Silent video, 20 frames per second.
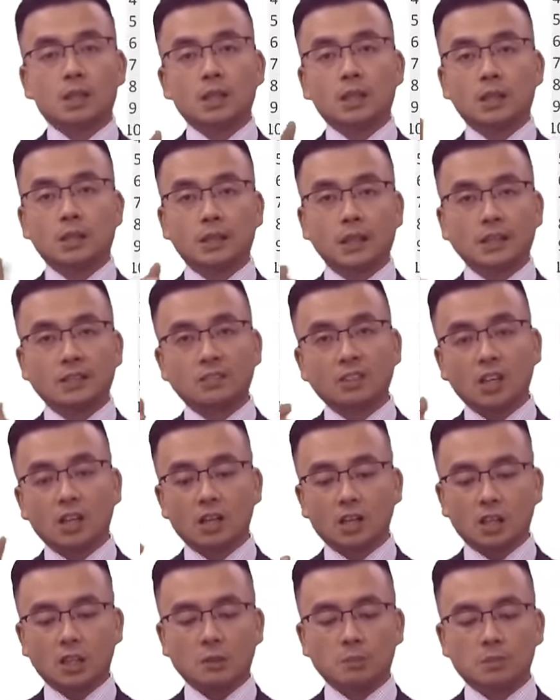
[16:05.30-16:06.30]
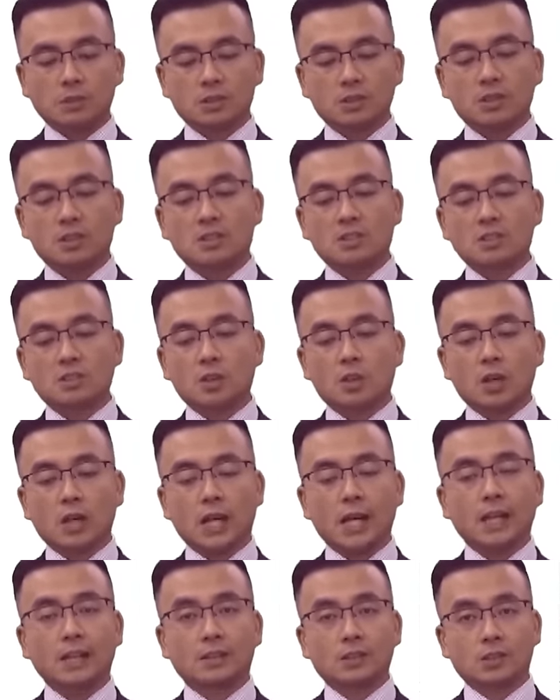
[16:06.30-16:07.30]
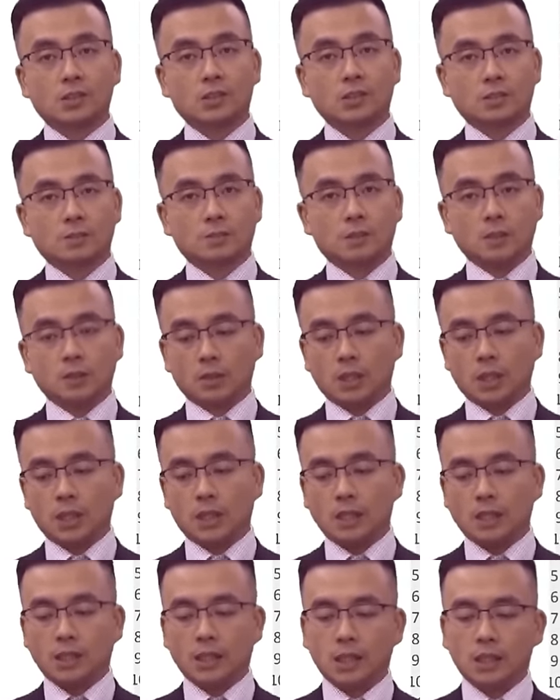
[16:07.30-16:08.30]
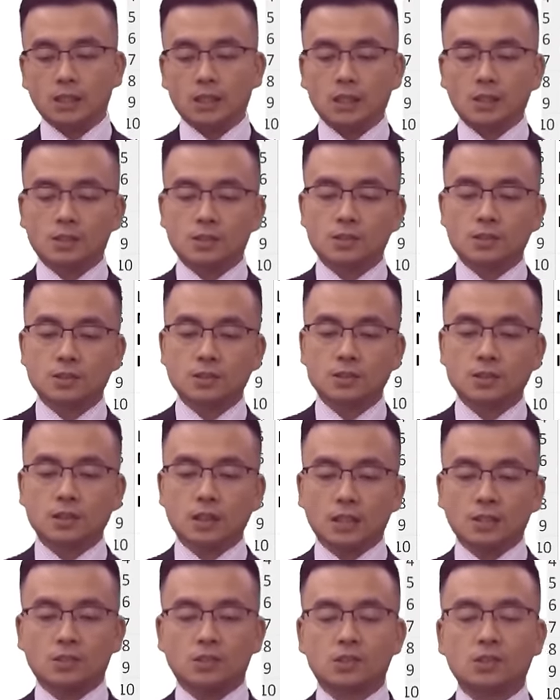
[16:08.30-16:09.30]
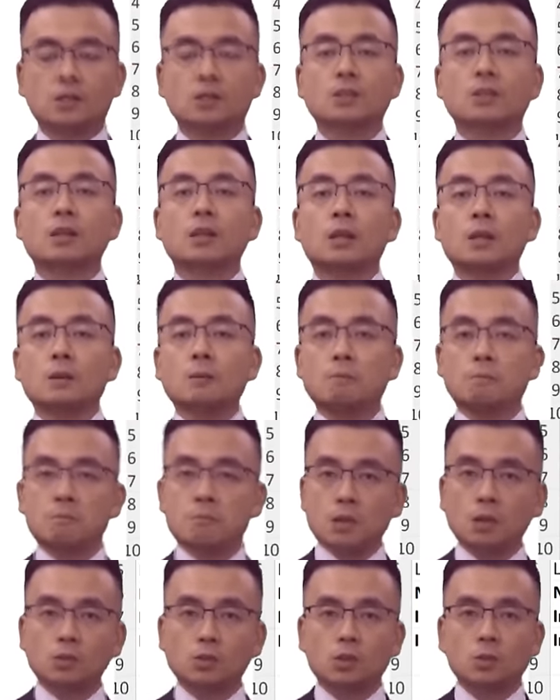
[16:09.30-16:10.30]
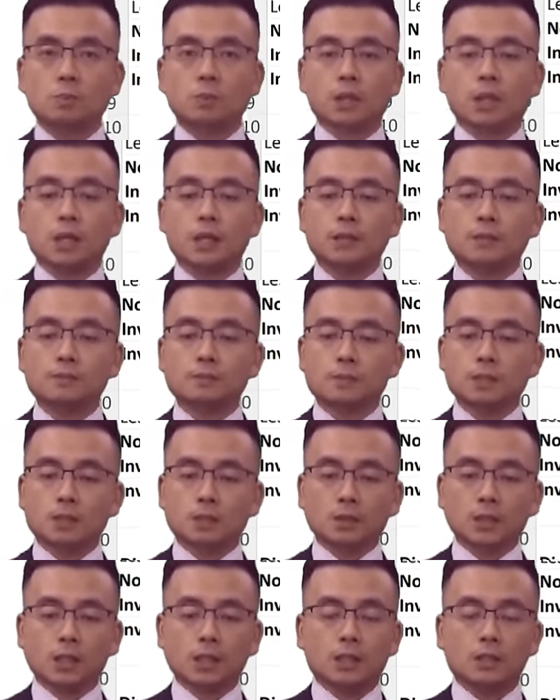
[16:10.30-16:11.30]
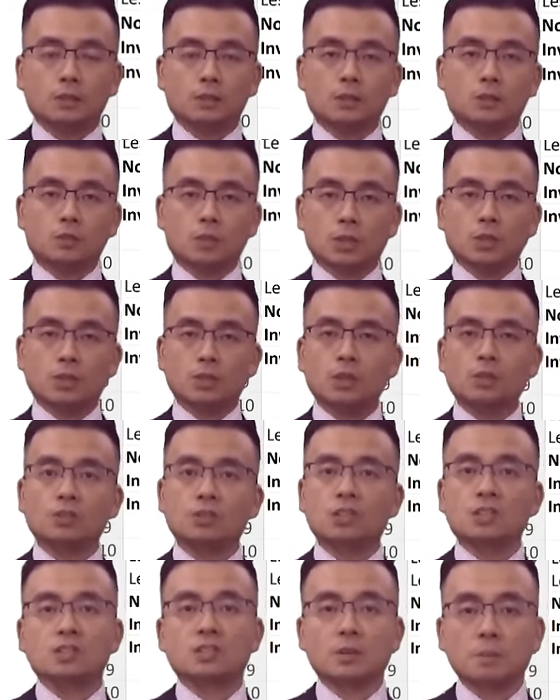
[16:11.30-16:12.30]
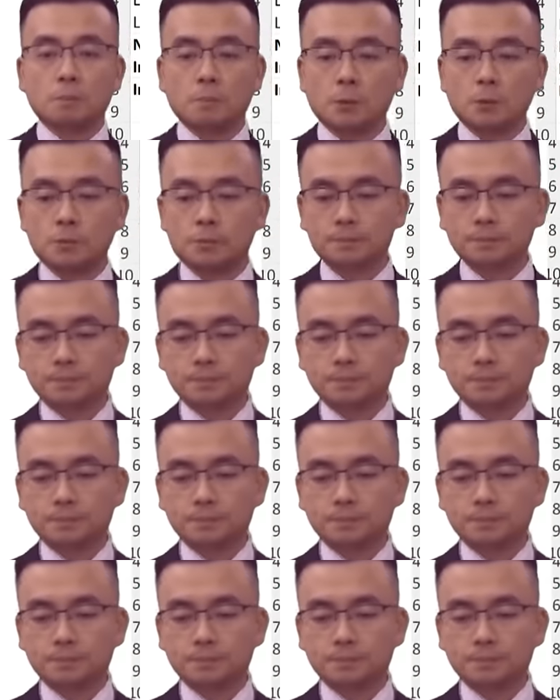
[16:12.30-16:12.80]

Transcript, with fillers: And then times, this is not X, okay, it is this. Multiply, okay, we use this symbol.